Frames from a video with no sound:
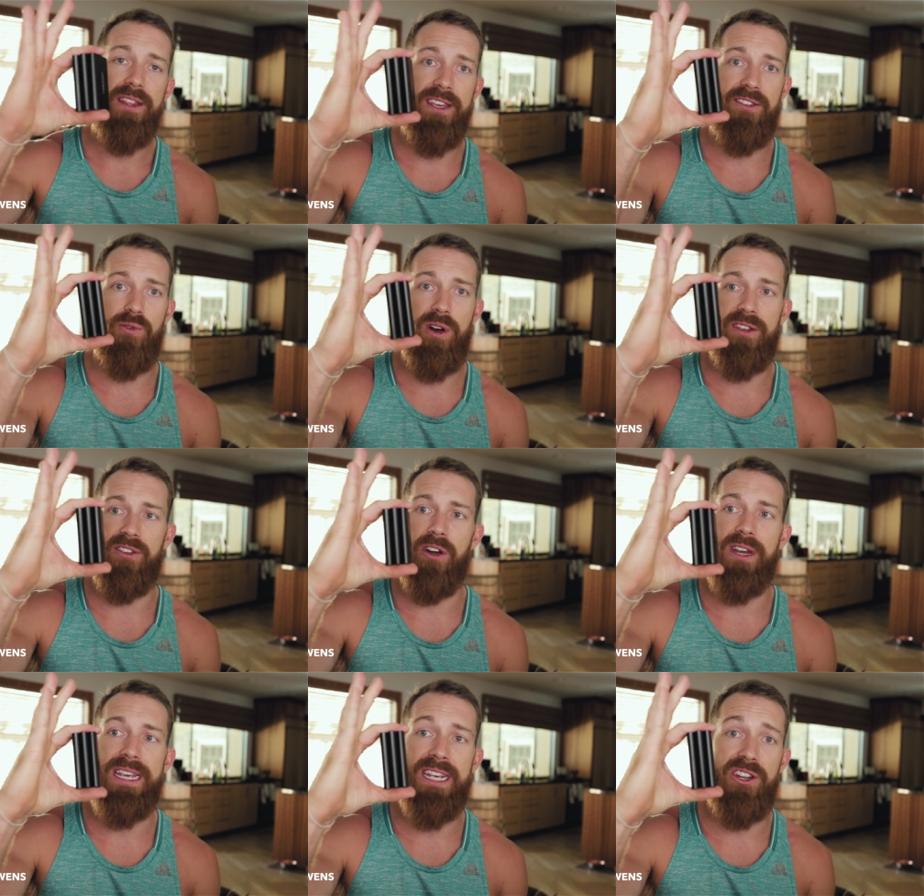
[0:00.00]
These ones
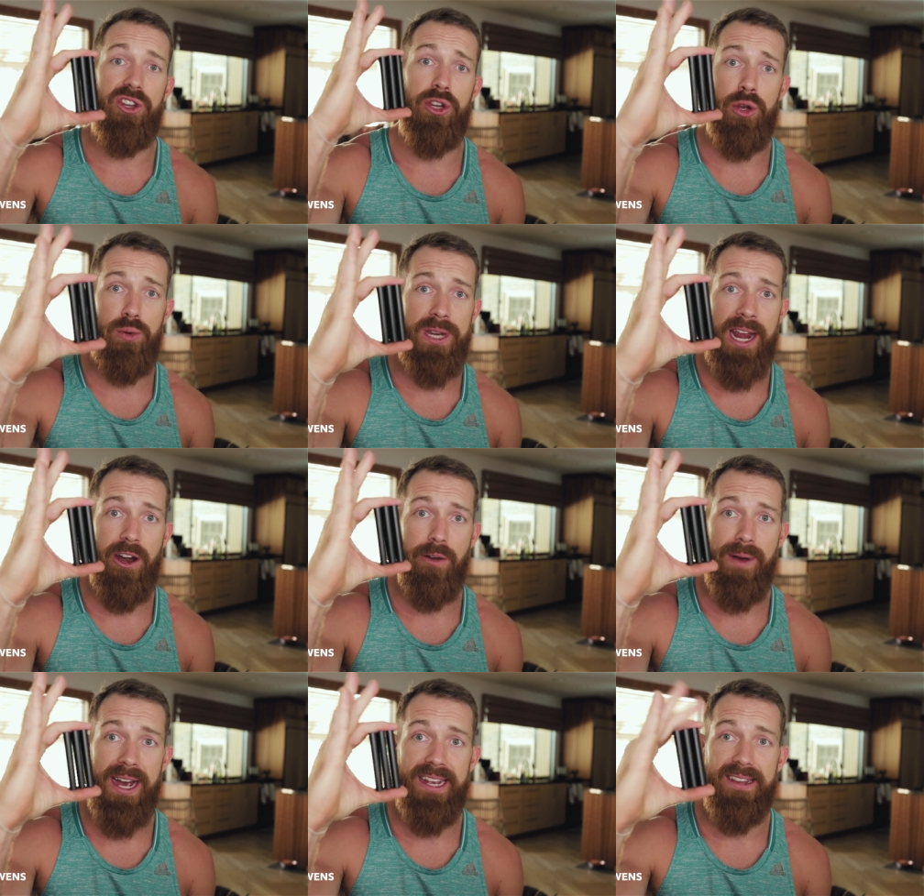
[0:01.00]
are each two
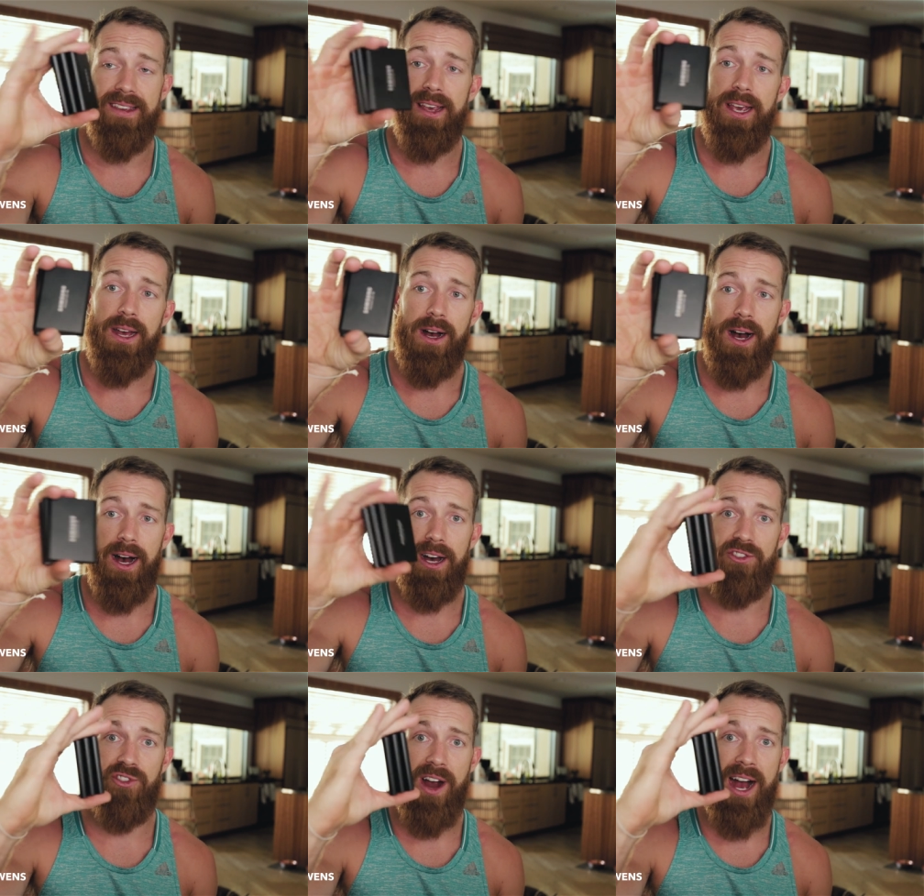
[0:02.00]
terabytes uh,
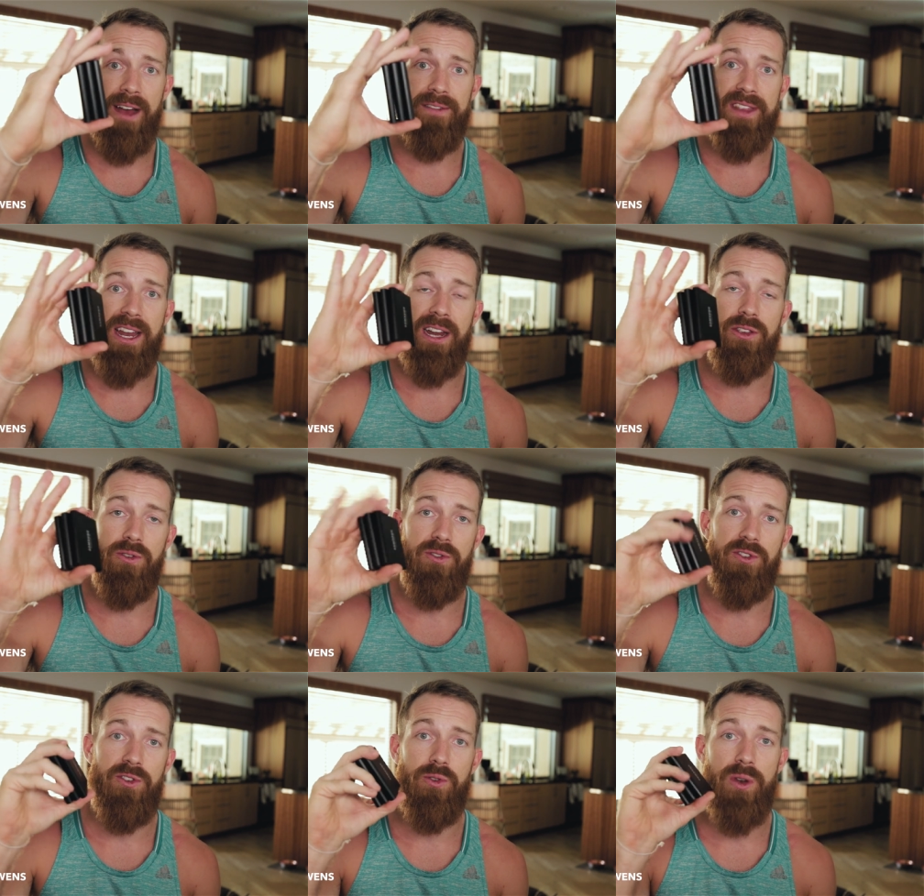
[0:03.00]
drives that I
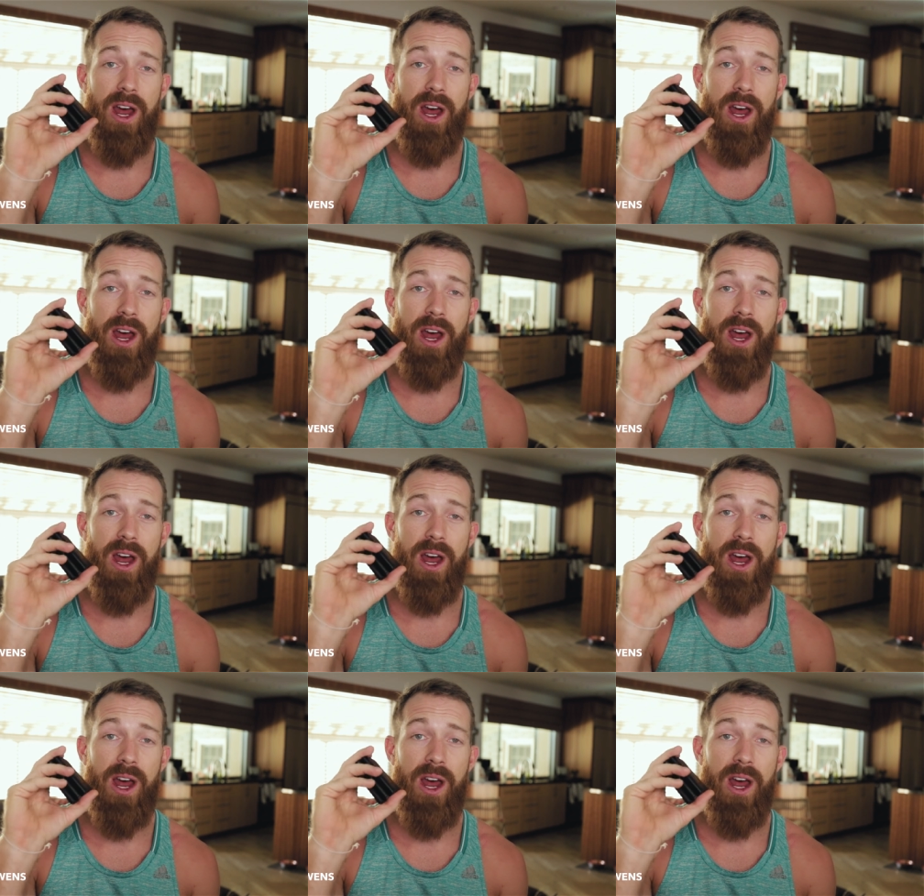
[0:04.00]
use to